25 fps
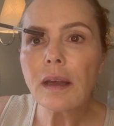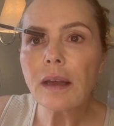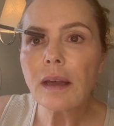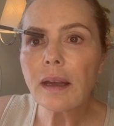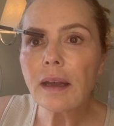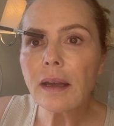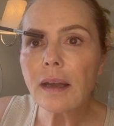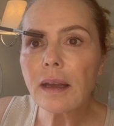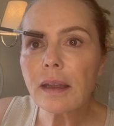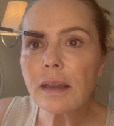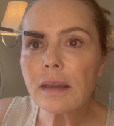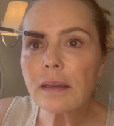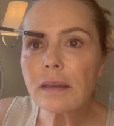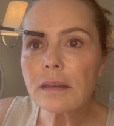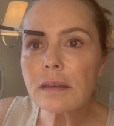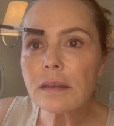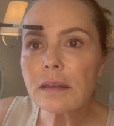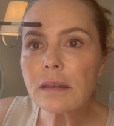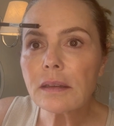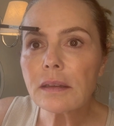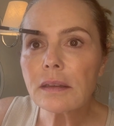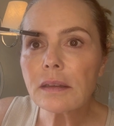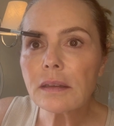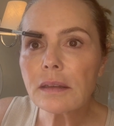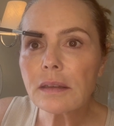and
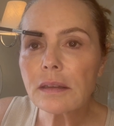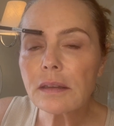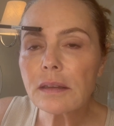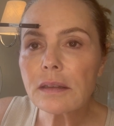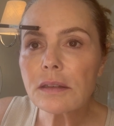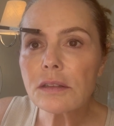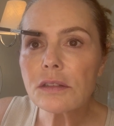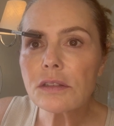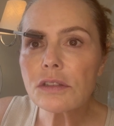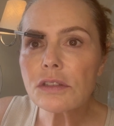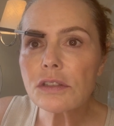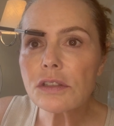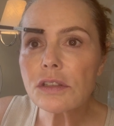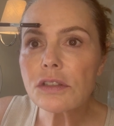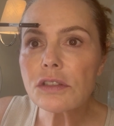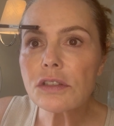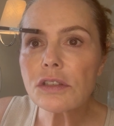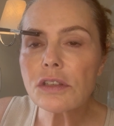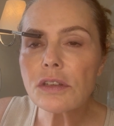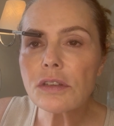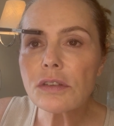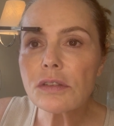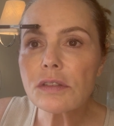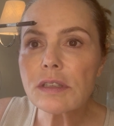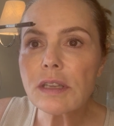just
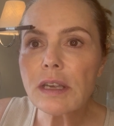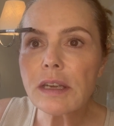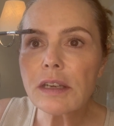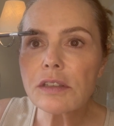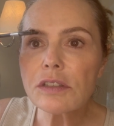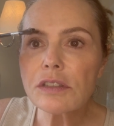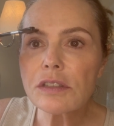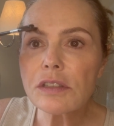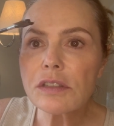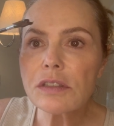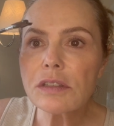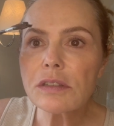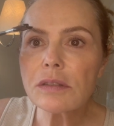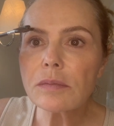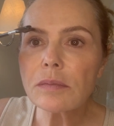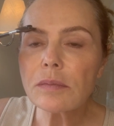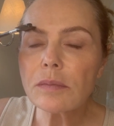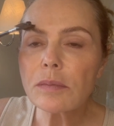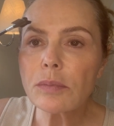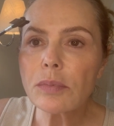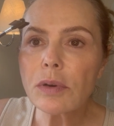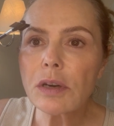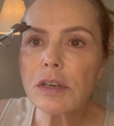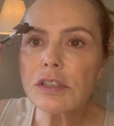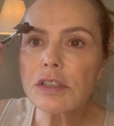use that, just
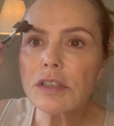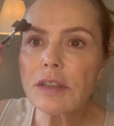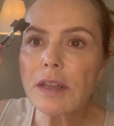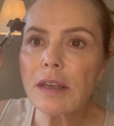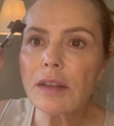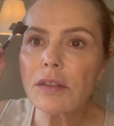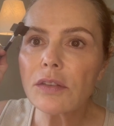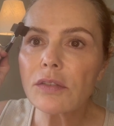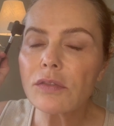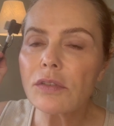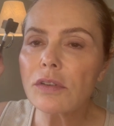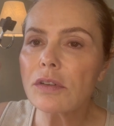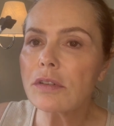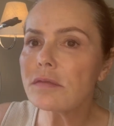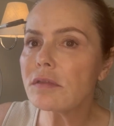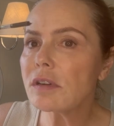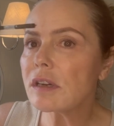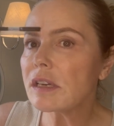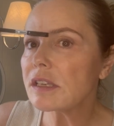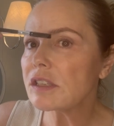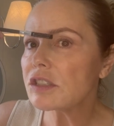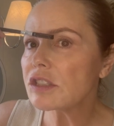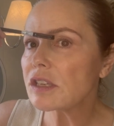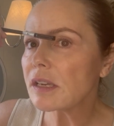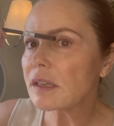brush that through
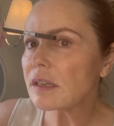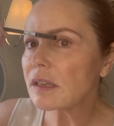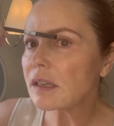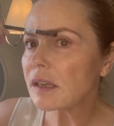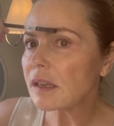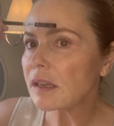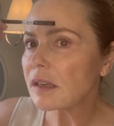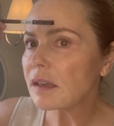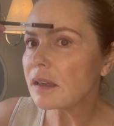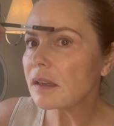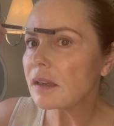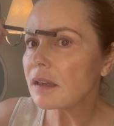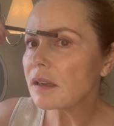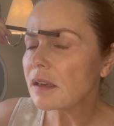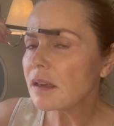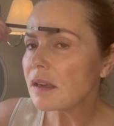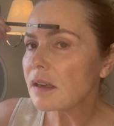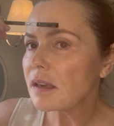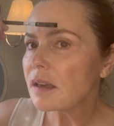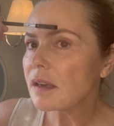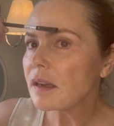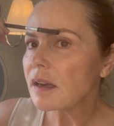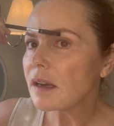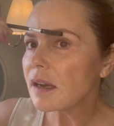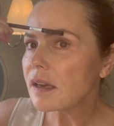really gently.
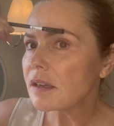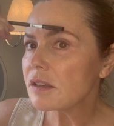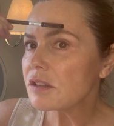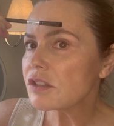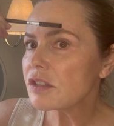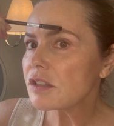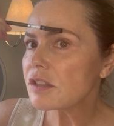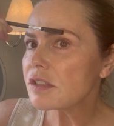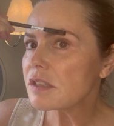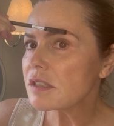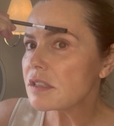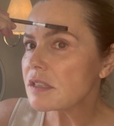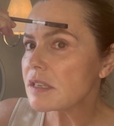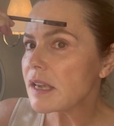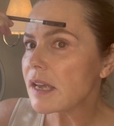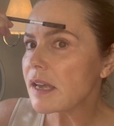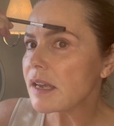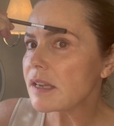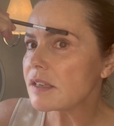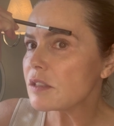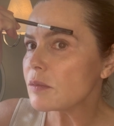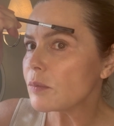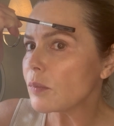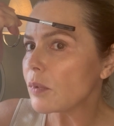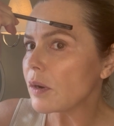And just as
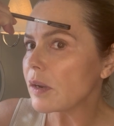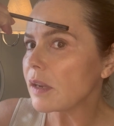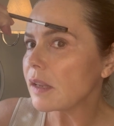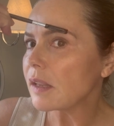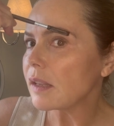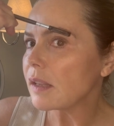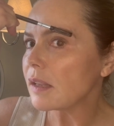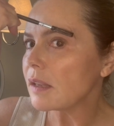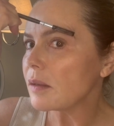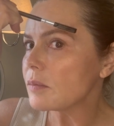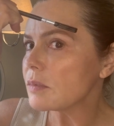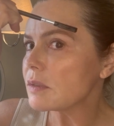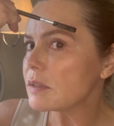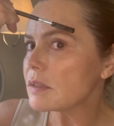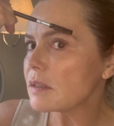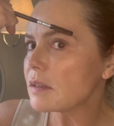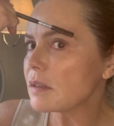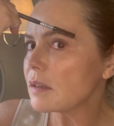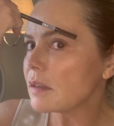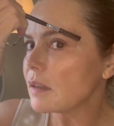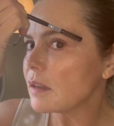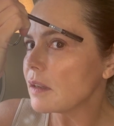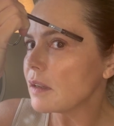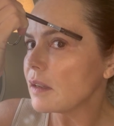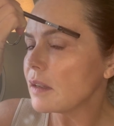hairspray keeps
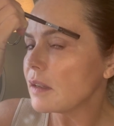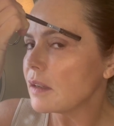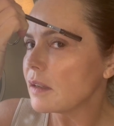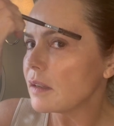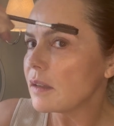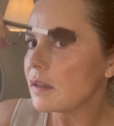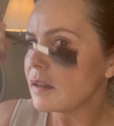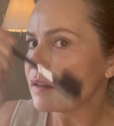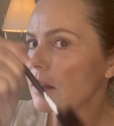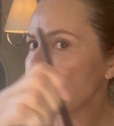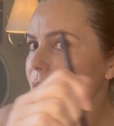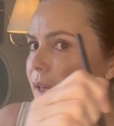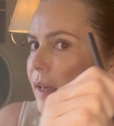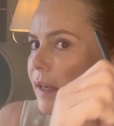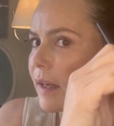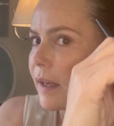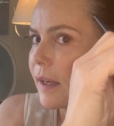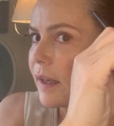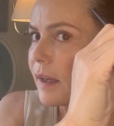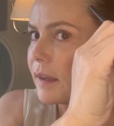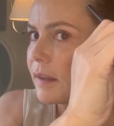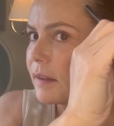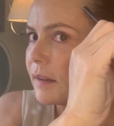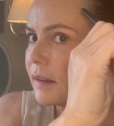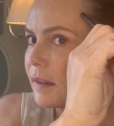the
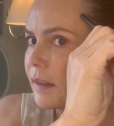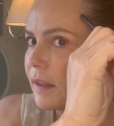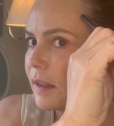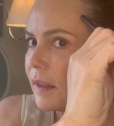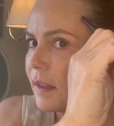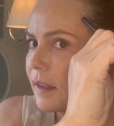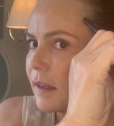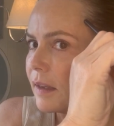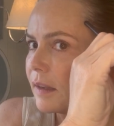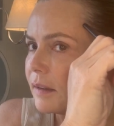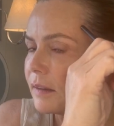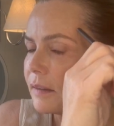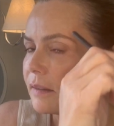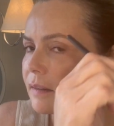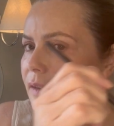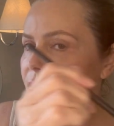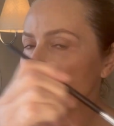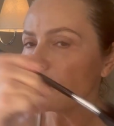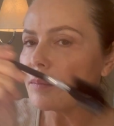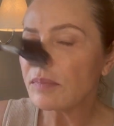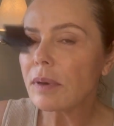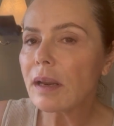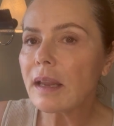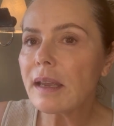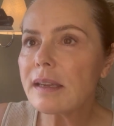hair here
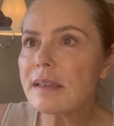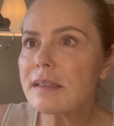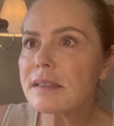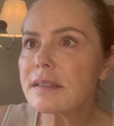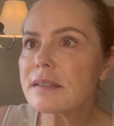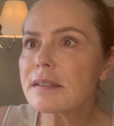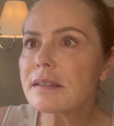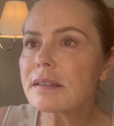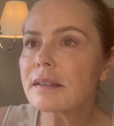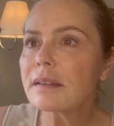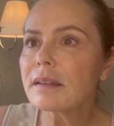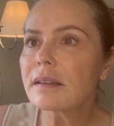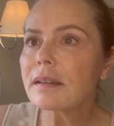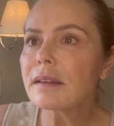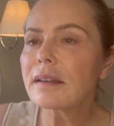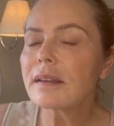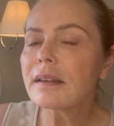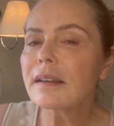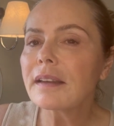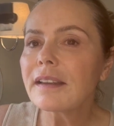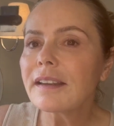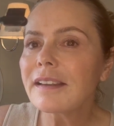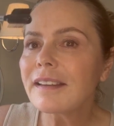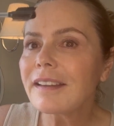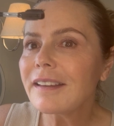in place,
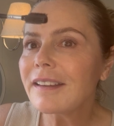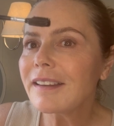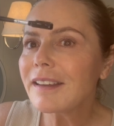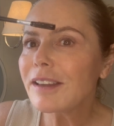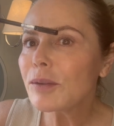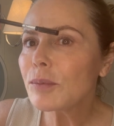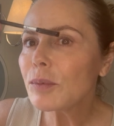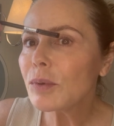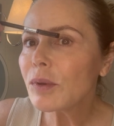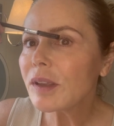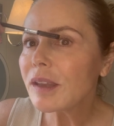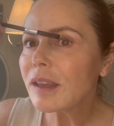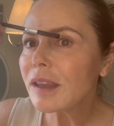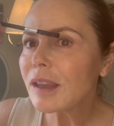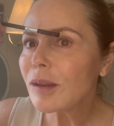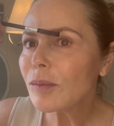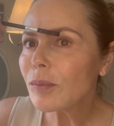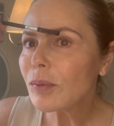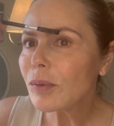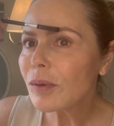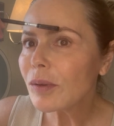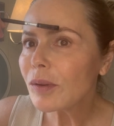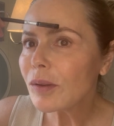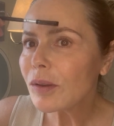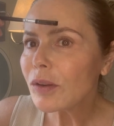it will keep
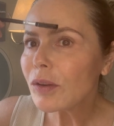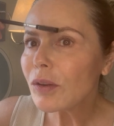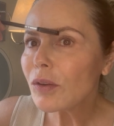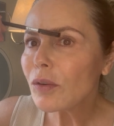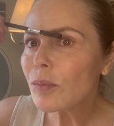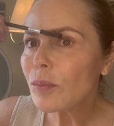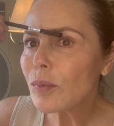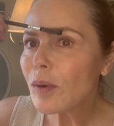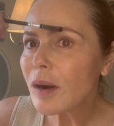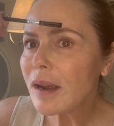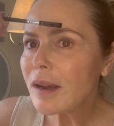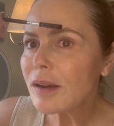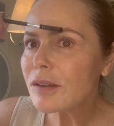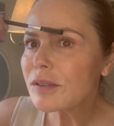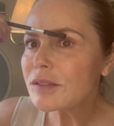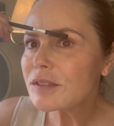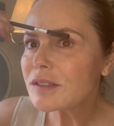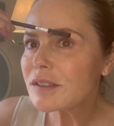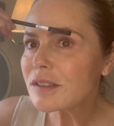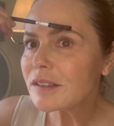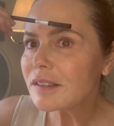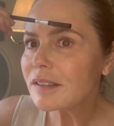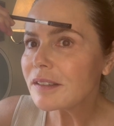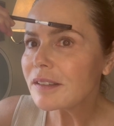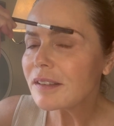your
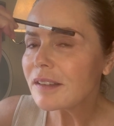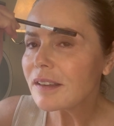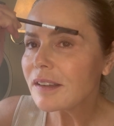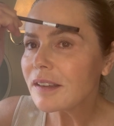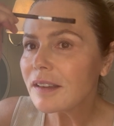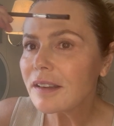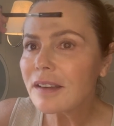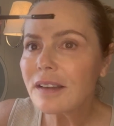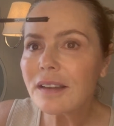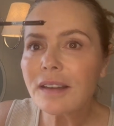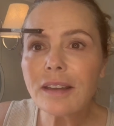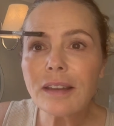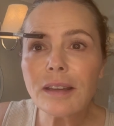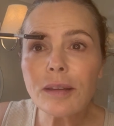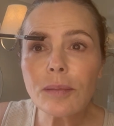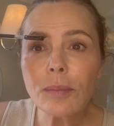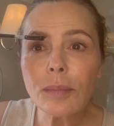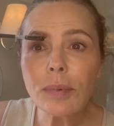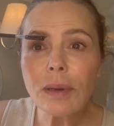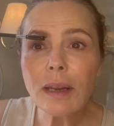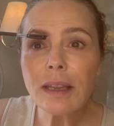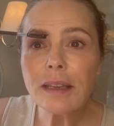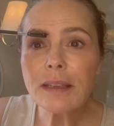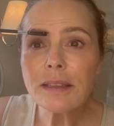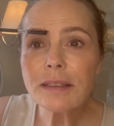brows in
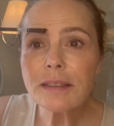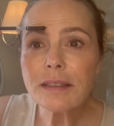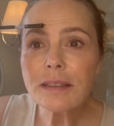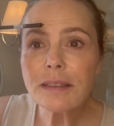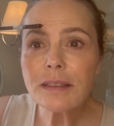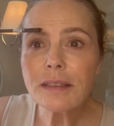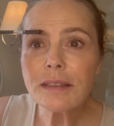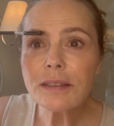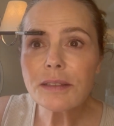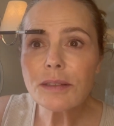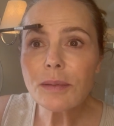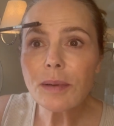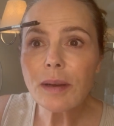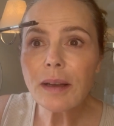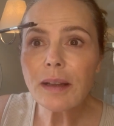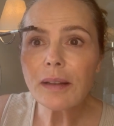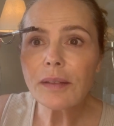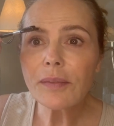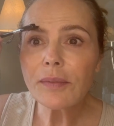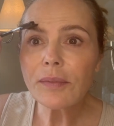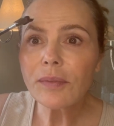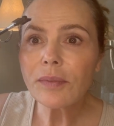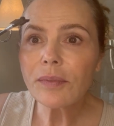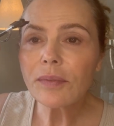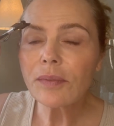place as
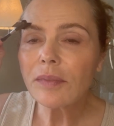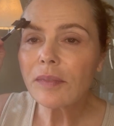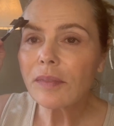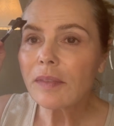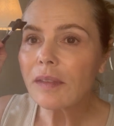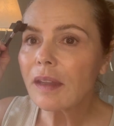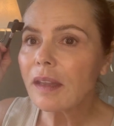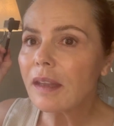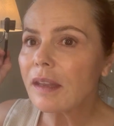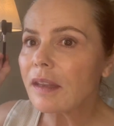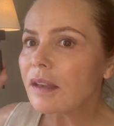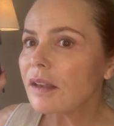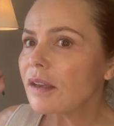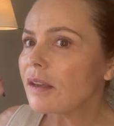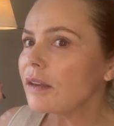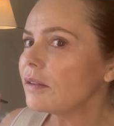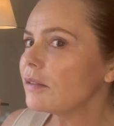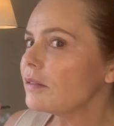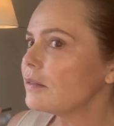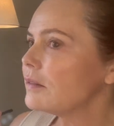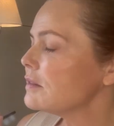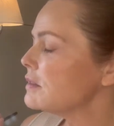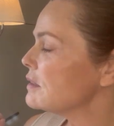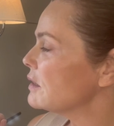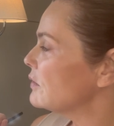well. There you go.
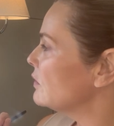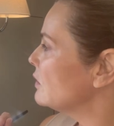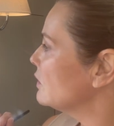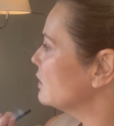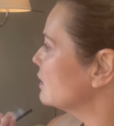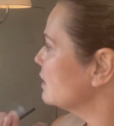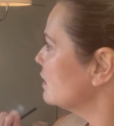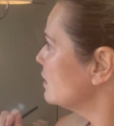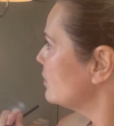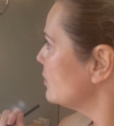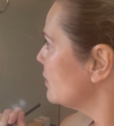Let's have a look in the